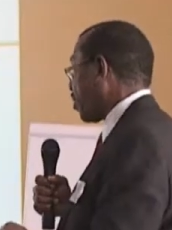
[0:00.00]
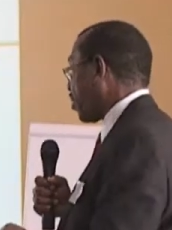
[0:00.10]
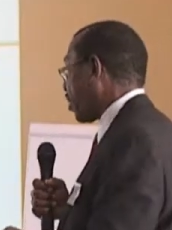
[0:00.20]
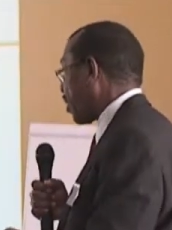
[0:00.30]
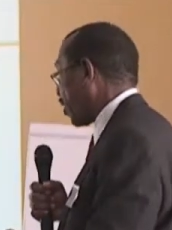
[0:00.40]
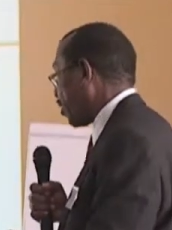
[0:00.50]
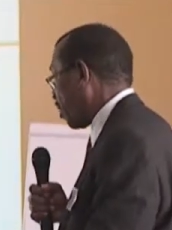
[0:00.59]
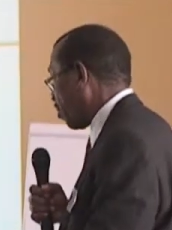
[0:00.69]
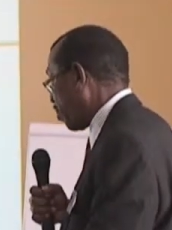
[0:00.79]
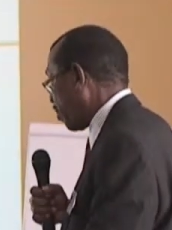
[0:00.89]
using the
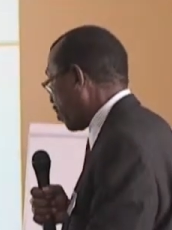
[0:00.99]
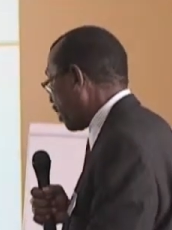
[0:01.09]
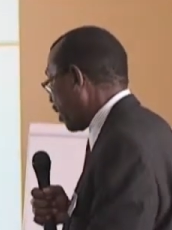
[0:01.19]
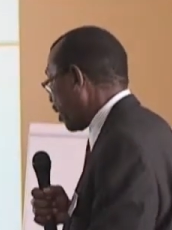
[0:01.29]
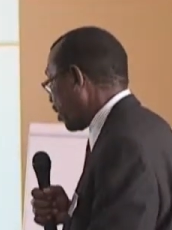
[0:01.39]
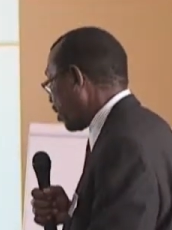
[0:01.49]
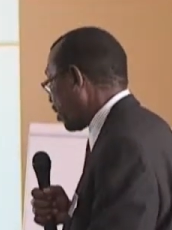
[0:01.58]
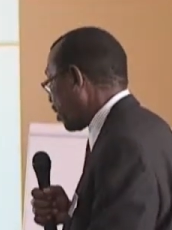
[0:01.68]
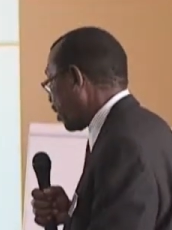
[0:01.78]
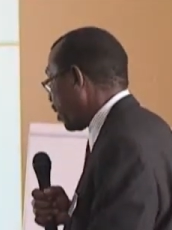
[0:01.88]
SIP
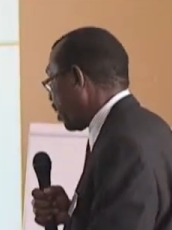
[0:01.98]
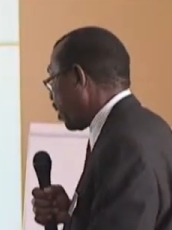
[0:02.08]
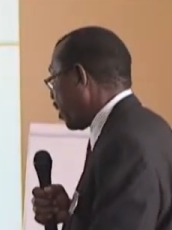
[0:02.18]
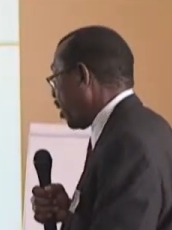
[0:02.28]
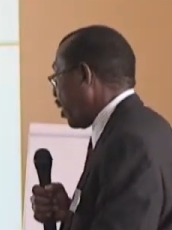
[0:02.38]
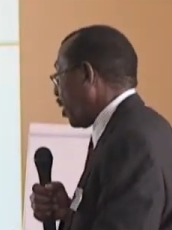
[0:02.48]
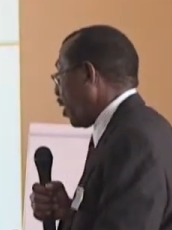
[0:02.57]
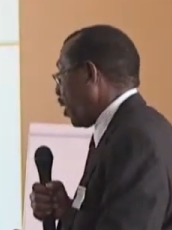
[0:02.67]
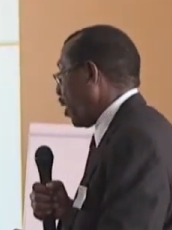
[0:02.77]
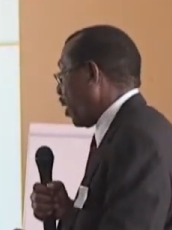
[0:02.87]
standards.
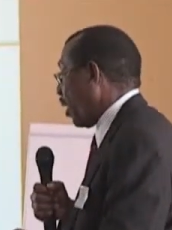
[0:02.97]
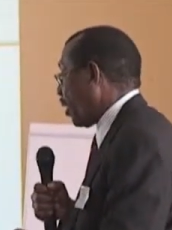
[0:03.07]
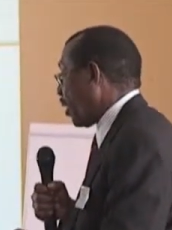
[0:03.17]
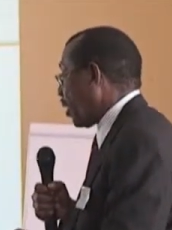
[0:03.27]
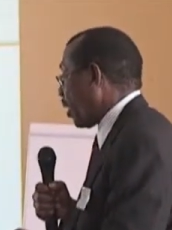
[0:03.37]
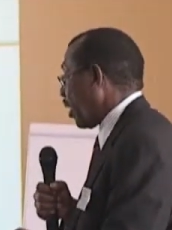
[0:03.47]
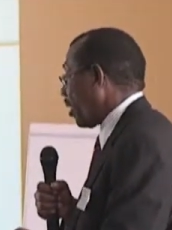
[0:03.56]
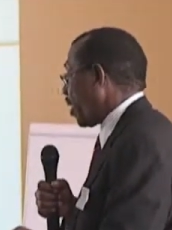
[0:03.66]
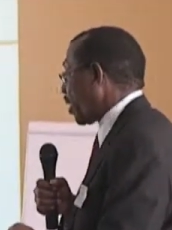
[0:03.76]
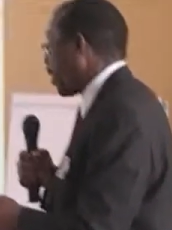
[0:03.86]
And
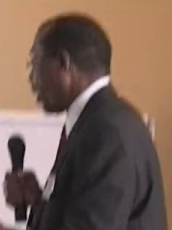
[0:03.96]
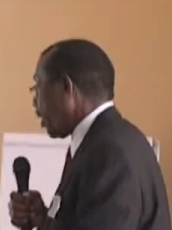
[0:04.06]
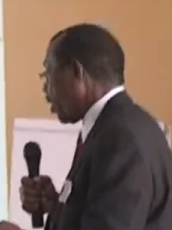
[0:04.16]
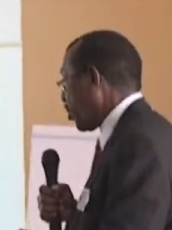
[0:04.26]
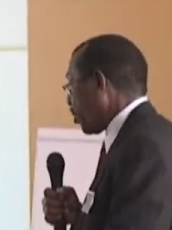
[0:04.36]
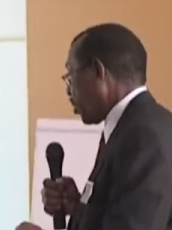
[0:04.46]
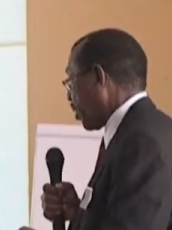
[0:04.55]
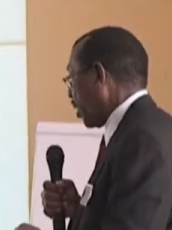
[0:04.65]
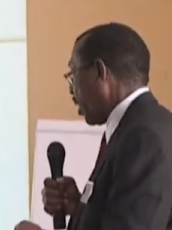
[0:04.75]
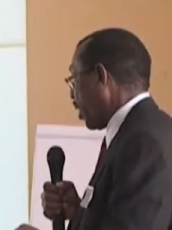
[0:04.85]
the key issues
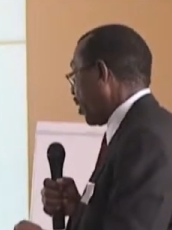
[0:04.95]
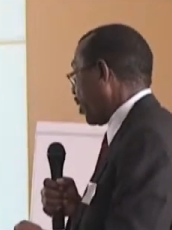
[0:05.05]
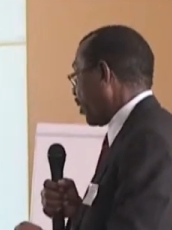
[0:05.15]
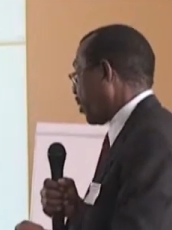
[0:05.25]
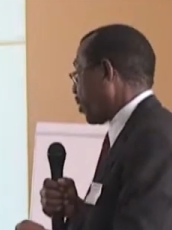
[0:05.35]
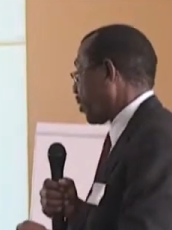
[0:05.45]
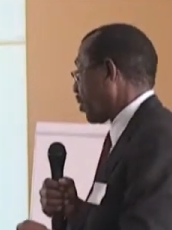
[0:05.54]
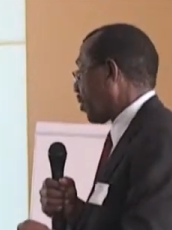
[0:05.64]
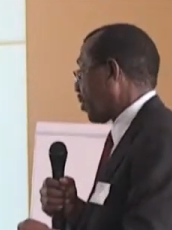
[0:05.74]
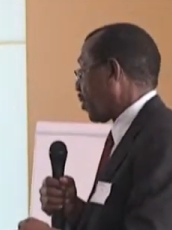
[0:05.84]
here is,
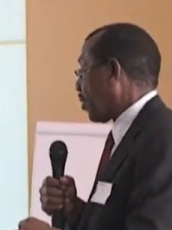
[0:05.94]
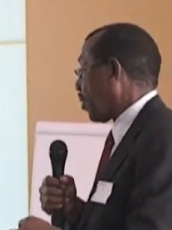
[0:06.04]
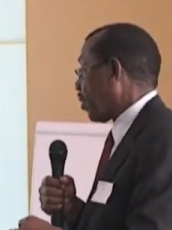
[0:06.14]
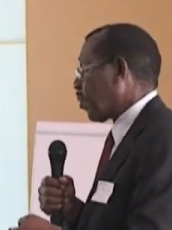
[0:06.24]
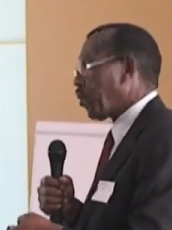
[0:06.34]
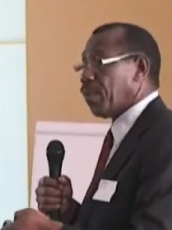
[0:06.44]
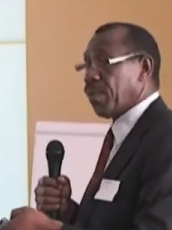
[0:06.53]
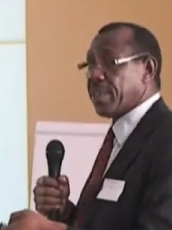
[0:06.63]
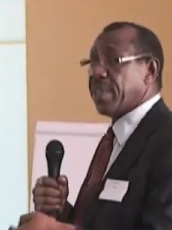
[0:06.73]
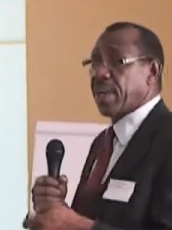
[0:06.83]

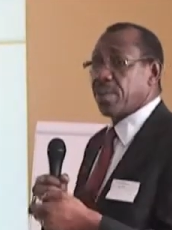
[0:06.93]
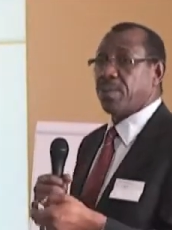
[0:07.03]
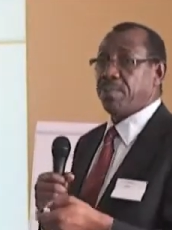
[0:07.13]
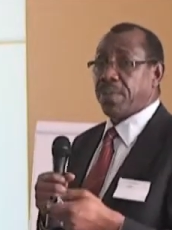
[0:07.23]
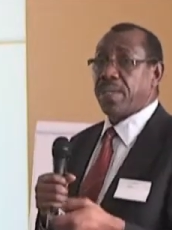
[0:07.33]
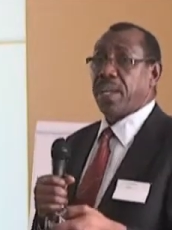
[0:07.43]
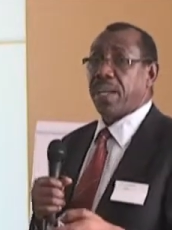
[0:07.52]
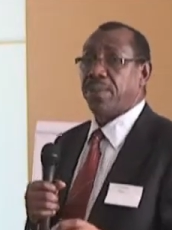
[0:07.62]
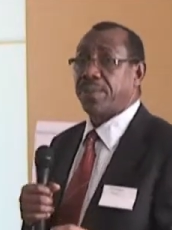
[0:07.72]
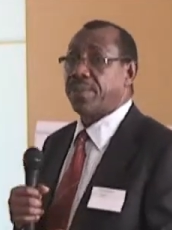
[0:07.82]
which I could bring
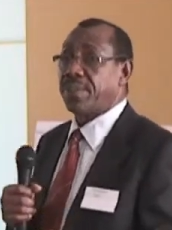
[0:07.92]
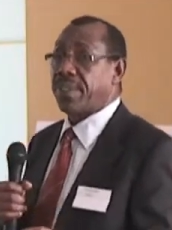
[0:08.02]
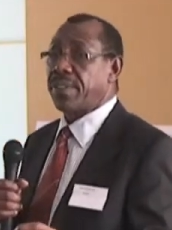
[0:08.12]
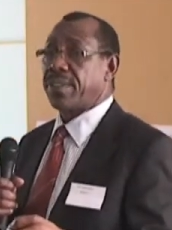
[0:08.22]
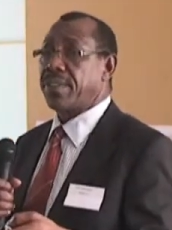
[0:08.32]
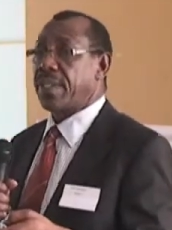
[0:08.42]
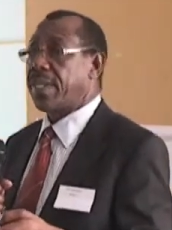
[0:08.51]
out, is